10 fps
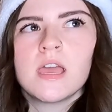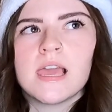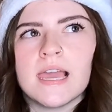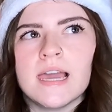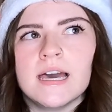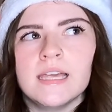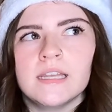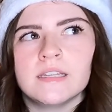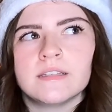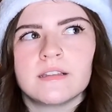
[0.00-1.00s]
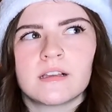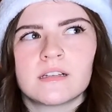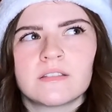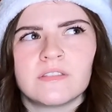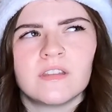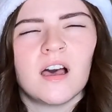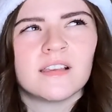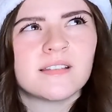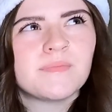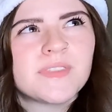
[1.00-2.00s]
And
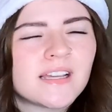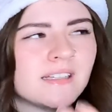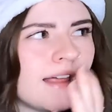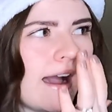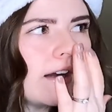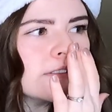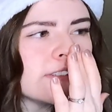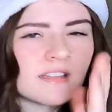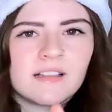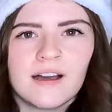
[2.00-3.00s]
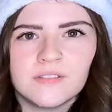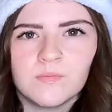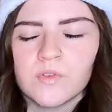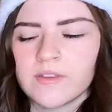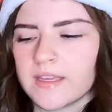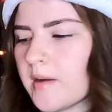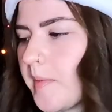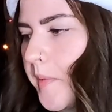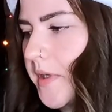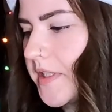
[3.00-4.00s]
something Clouds, a Clouds movie. I can't
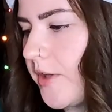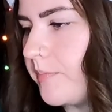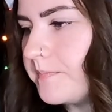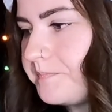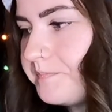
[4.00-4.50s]
remember what it's called.